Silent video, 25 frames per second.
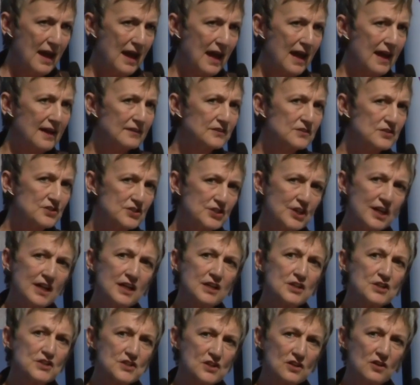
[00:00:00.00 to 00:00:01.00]
has
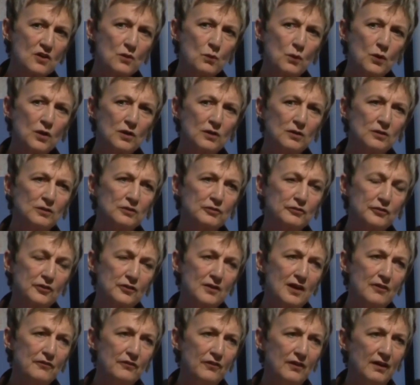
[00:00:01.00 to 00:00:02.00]
changed our world
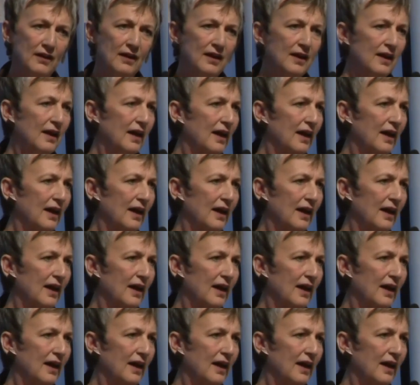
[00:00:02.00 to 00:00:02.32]
forever.